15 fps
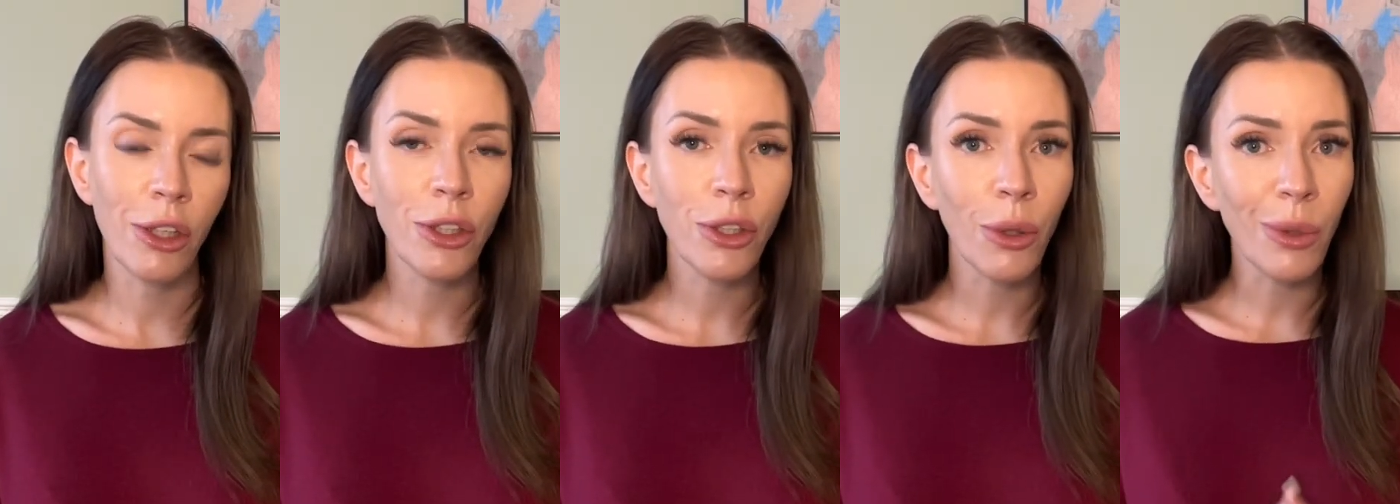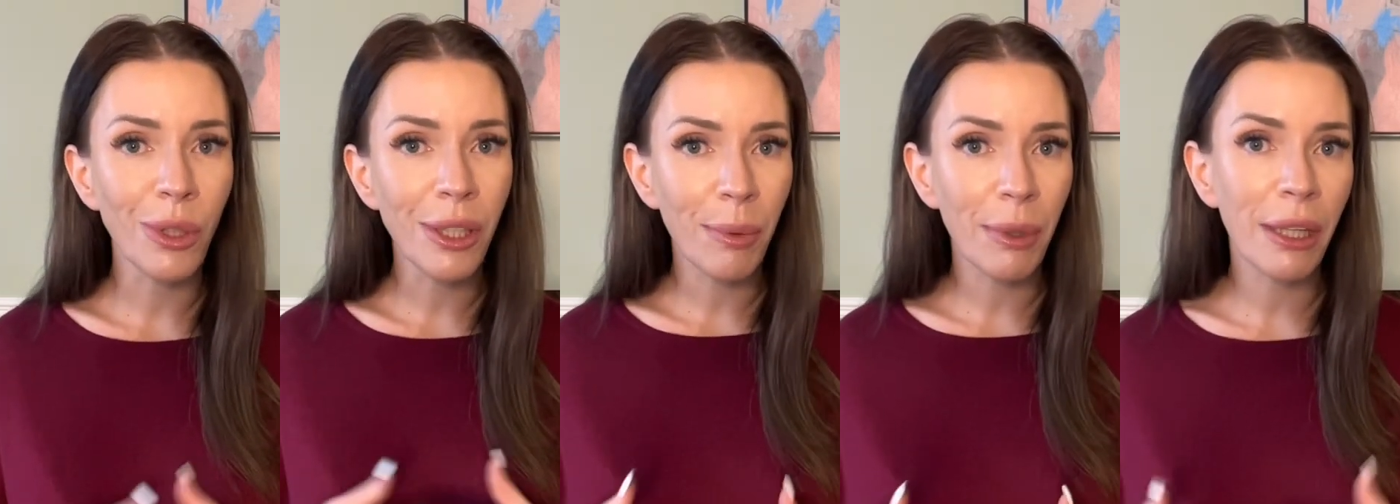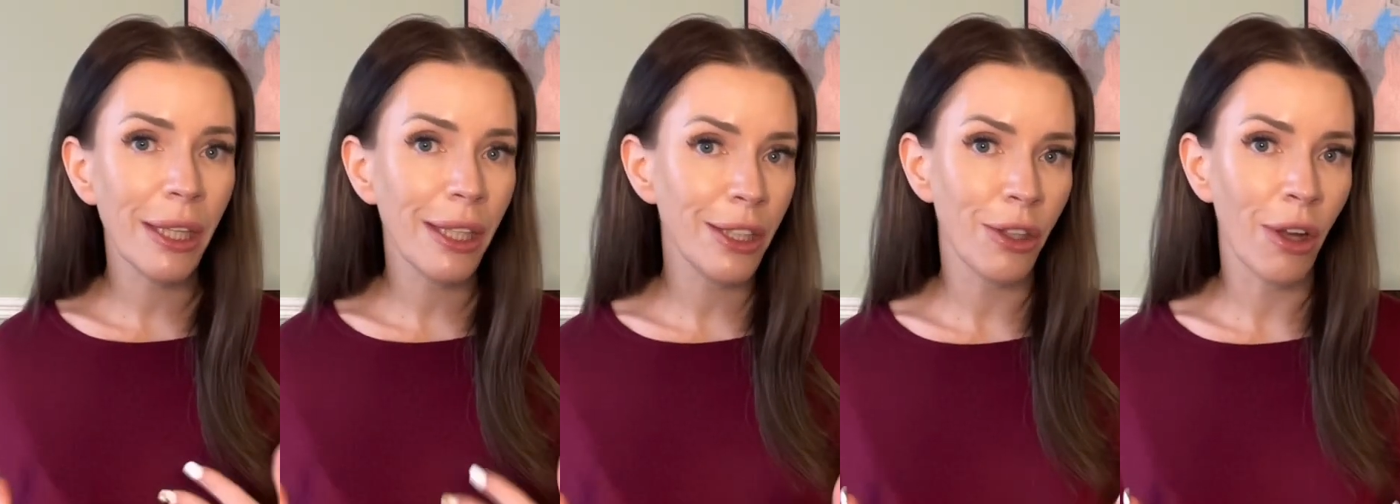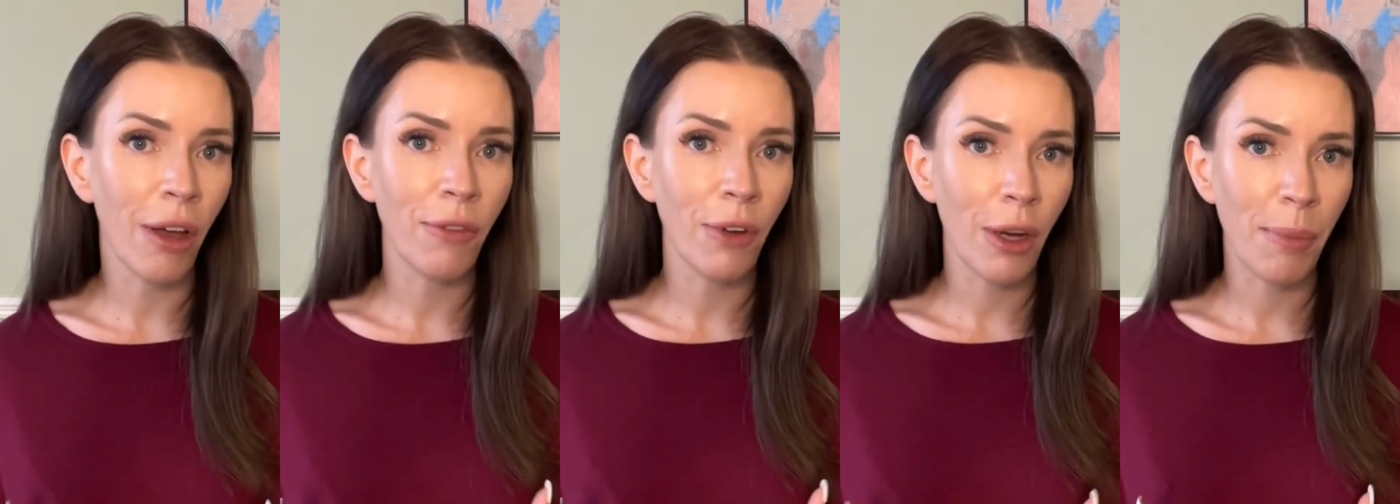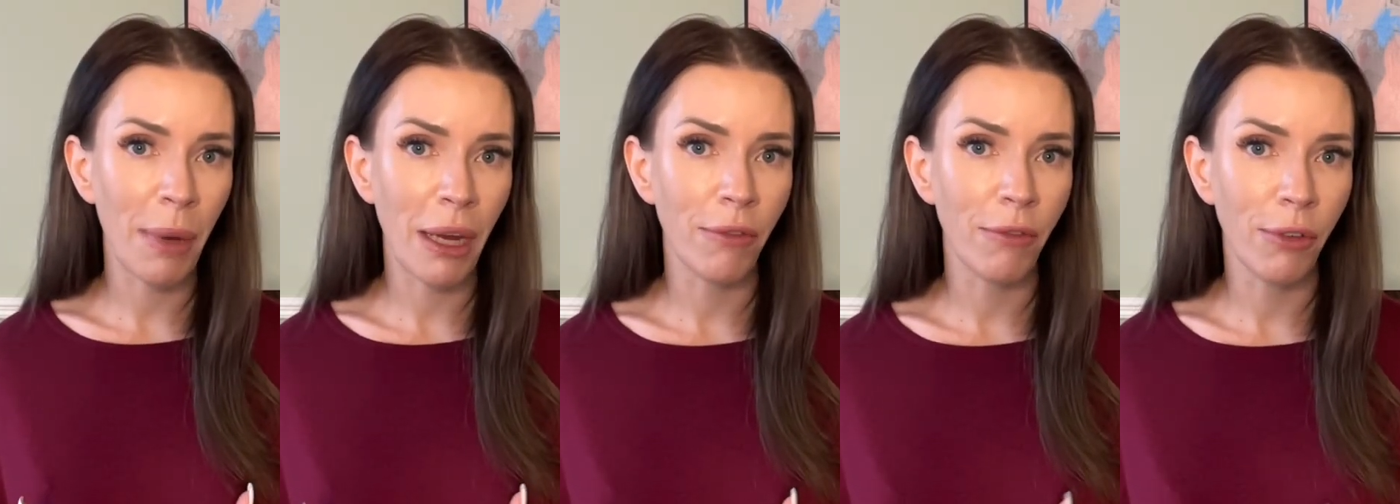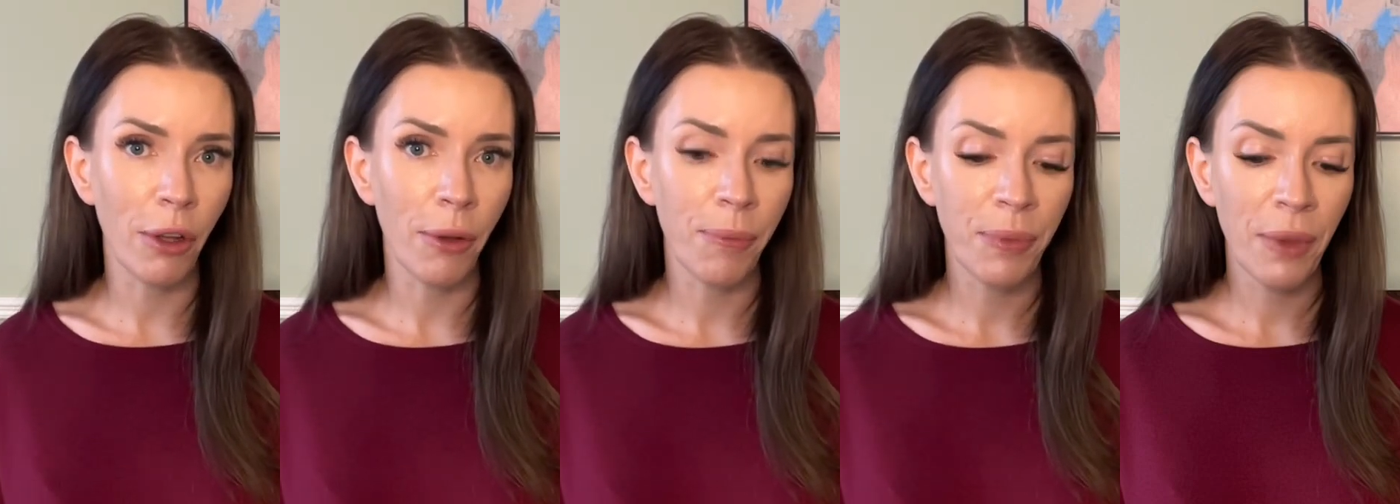So typically it's not very
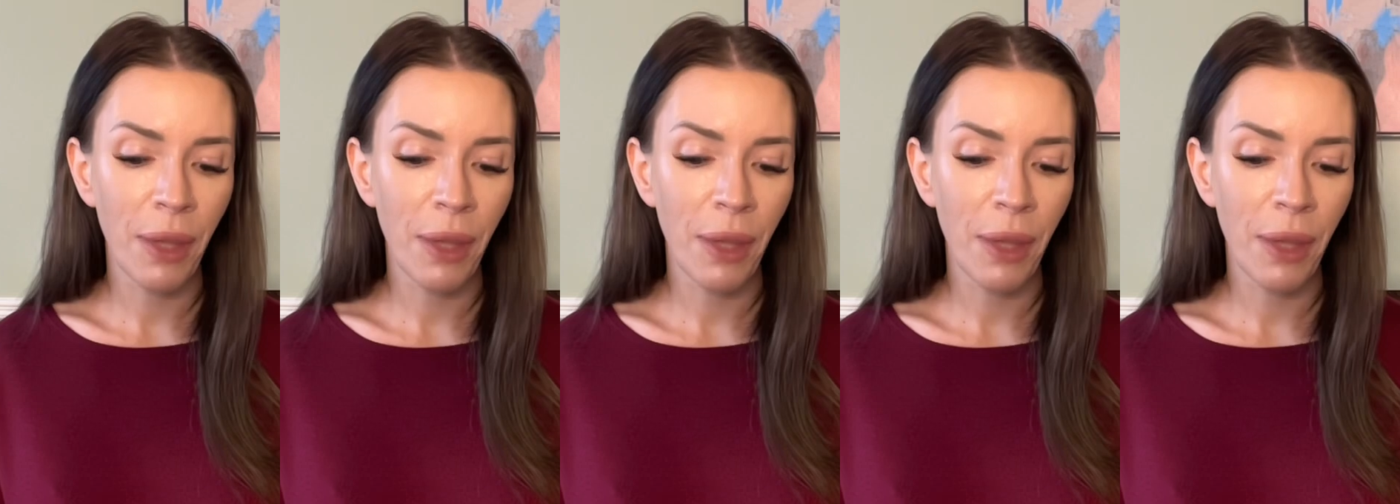painful.